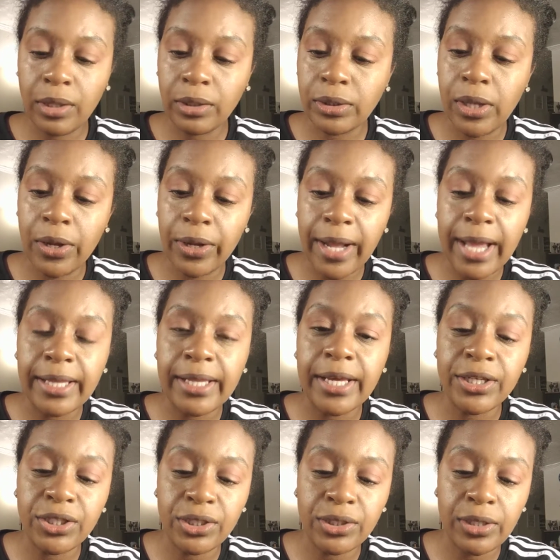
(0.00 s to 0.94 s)
long
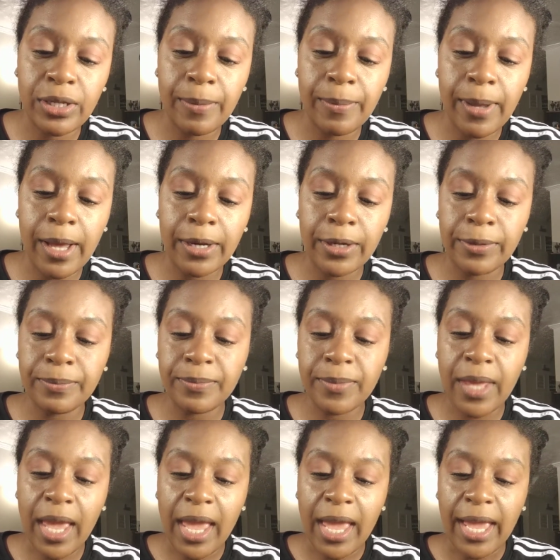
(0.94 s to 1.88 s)
eyelashes on the bottom.
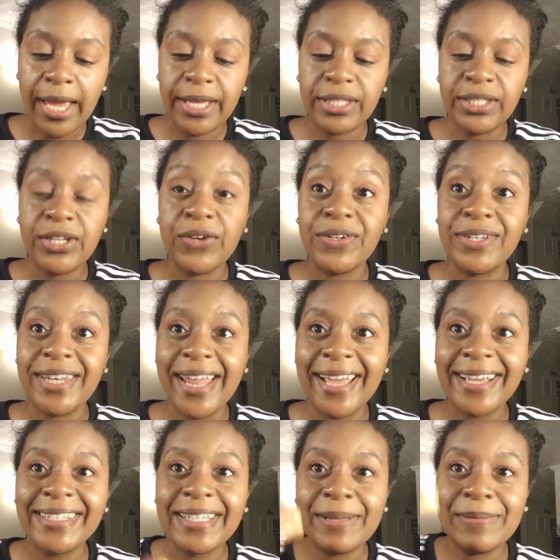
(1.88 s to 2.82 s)
And so
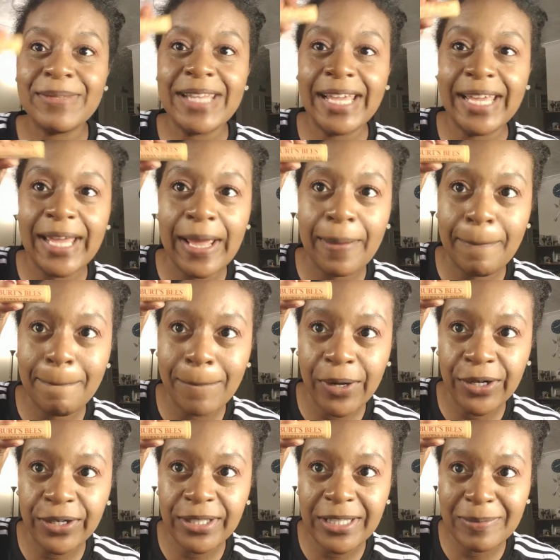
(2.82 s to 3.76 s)
next I'm taking
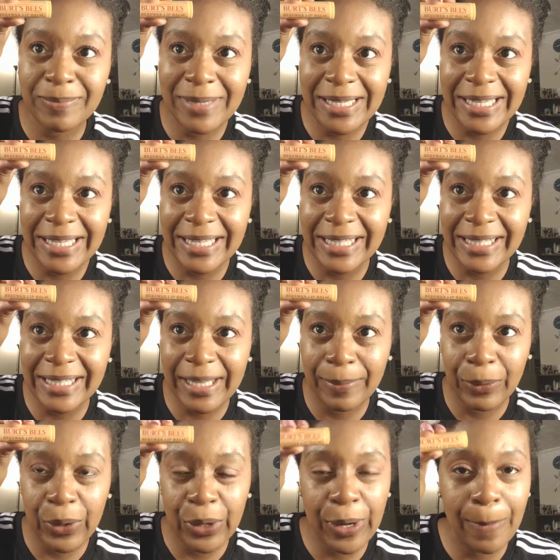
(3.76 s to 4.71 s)
Burt's Bees.
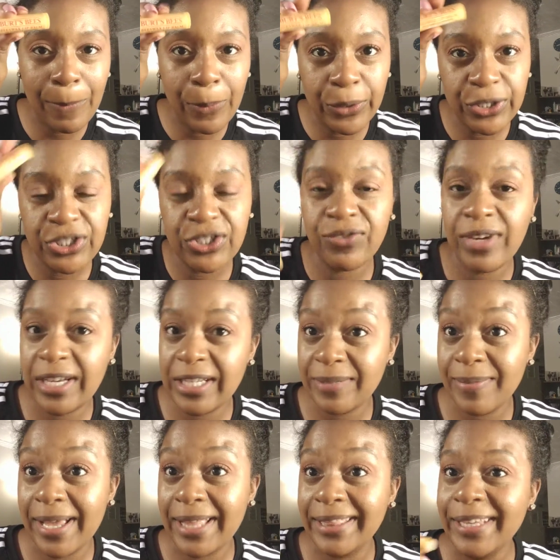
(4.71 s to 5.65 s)
I'm going to
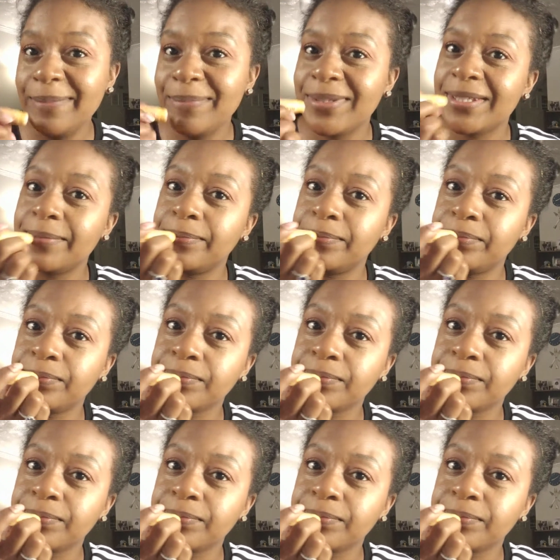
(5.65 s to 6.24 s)
moisturize my lips